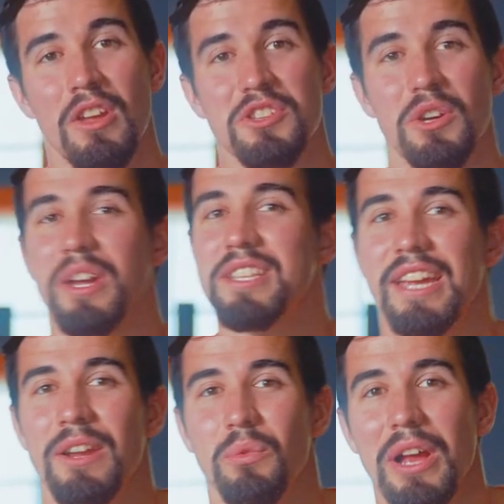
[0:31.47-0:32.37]
So it's
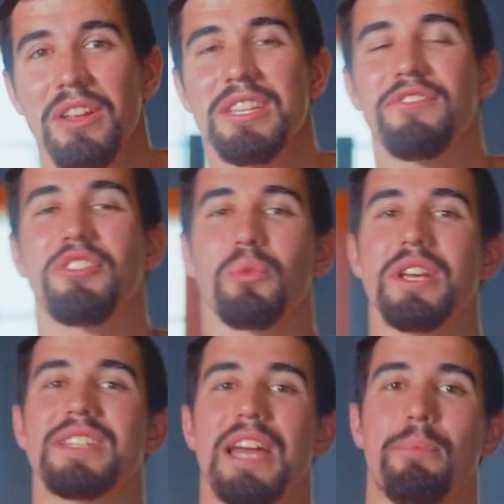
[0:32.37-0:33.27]
a relative
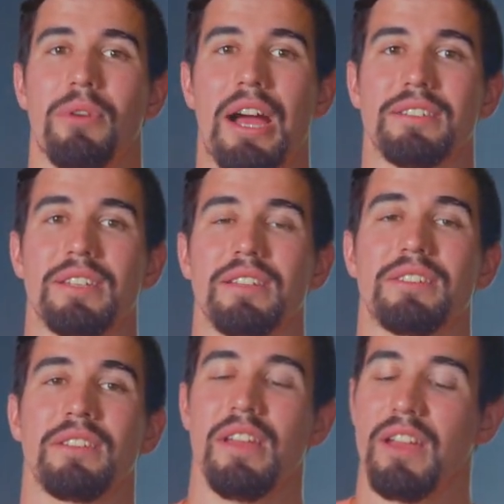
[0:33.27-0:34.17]
three-step
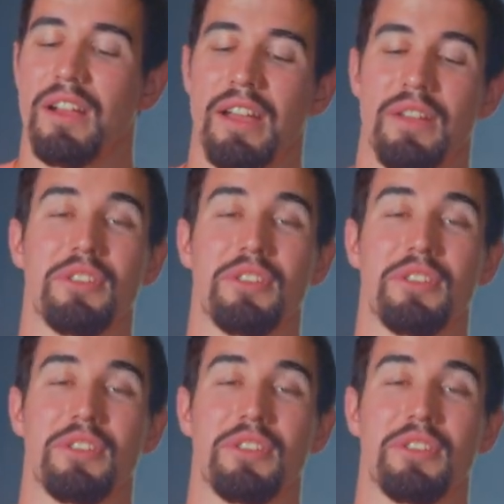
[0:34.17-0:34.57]
process, right?